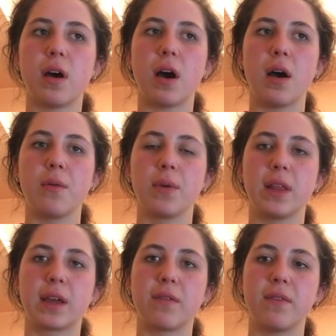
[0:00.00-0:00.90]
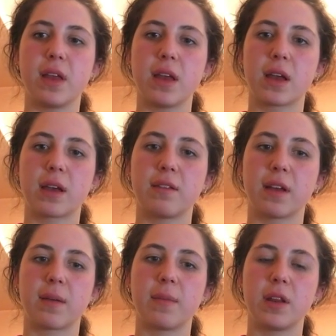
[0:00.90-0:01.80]
really convenient because
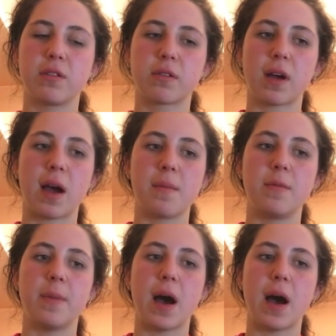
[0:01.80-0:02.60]
it can be described